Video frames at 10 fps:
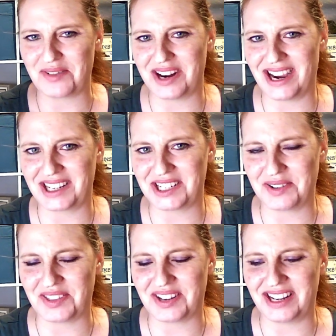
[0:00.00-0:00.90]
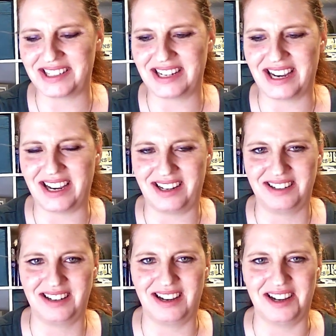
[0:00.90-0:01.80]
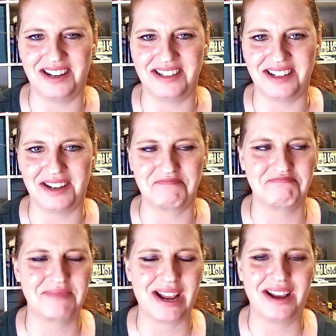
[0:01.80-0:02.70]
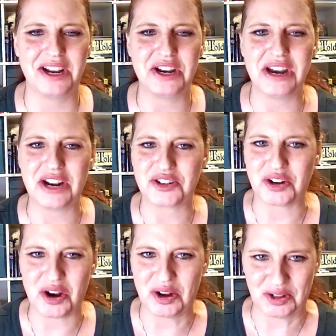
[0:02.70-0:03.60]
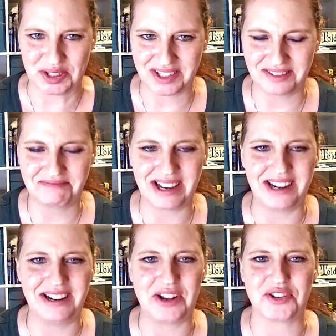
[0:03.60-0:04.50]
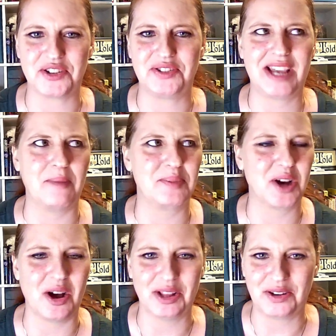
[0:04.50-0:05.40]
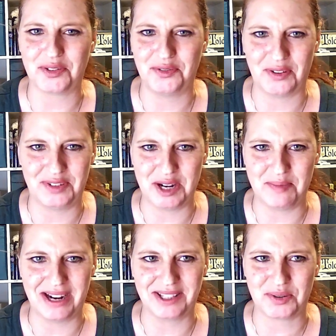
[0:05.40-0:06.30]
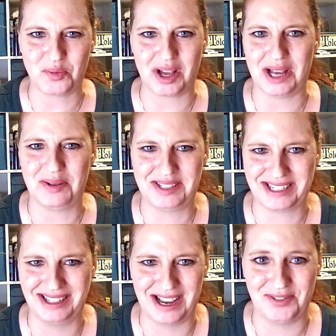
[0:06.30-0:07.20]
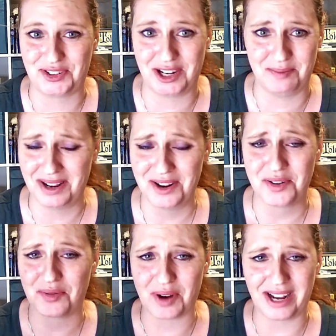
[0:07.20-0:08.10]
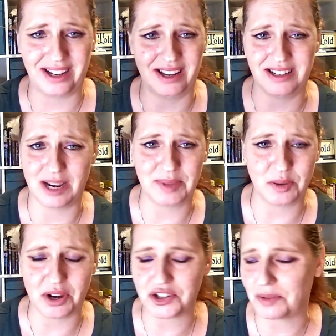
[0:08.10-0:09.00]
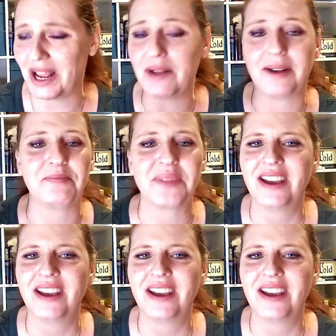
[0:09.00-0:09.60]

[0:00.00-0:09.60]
reacts to it the next day, and uh, nature called and nature kept calling for 15 minutes while I was in live stream running and I'm in the washroom. Anyway,